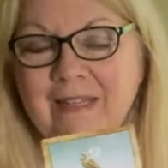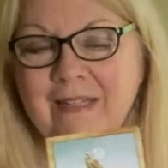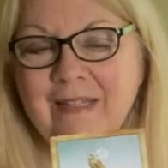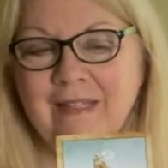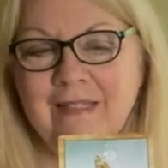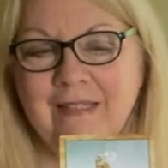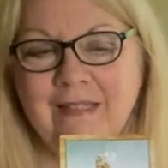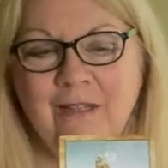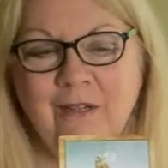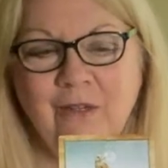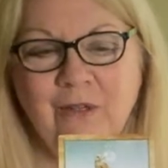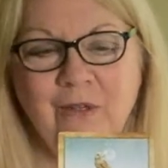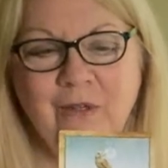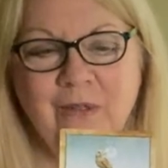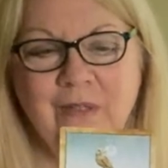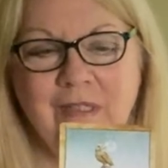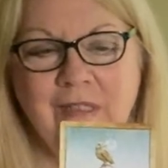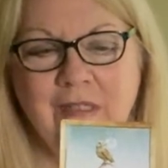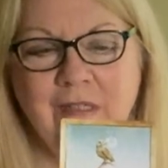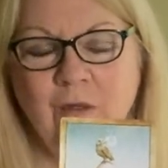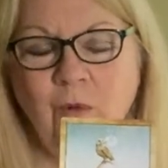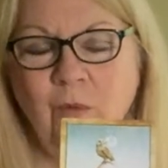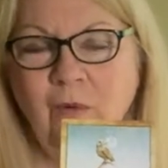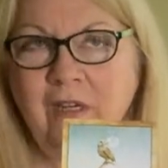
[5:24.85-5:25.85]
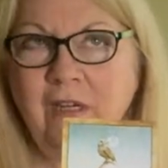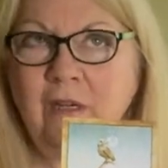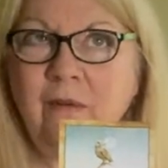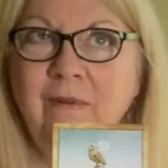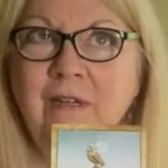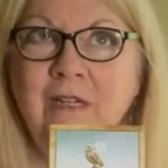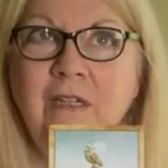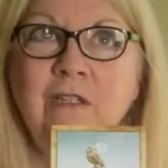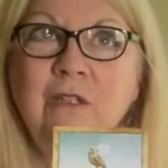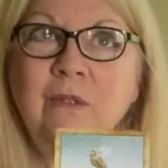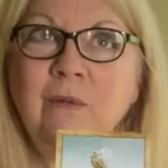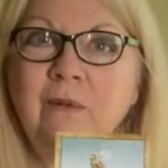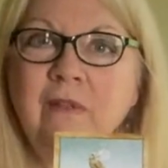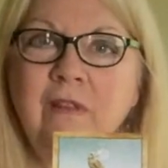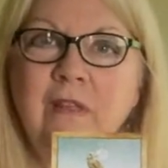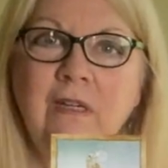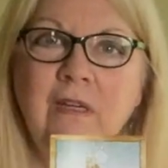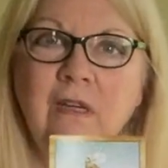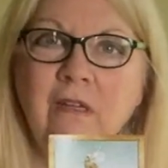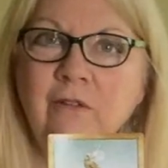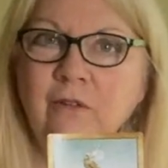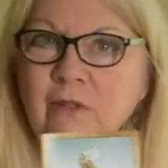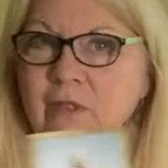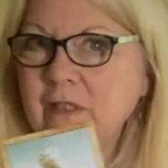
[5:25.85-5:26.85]
So it's like, what do you want to do with the
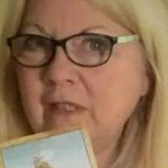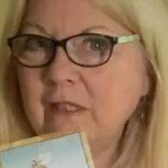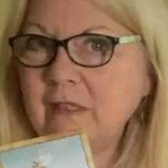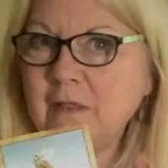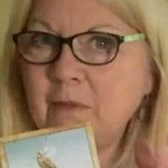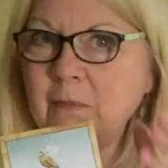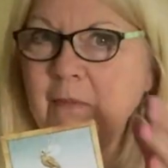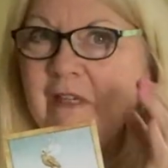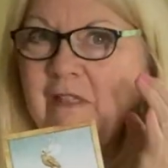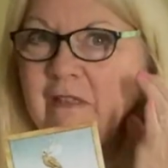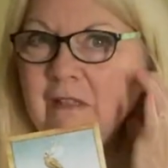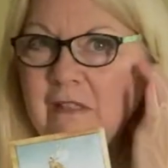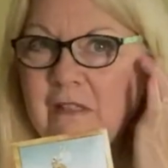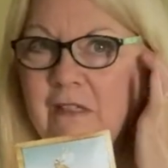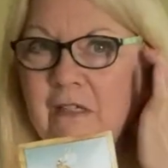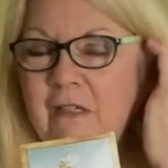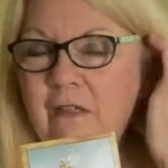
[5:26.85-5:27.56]
other six months?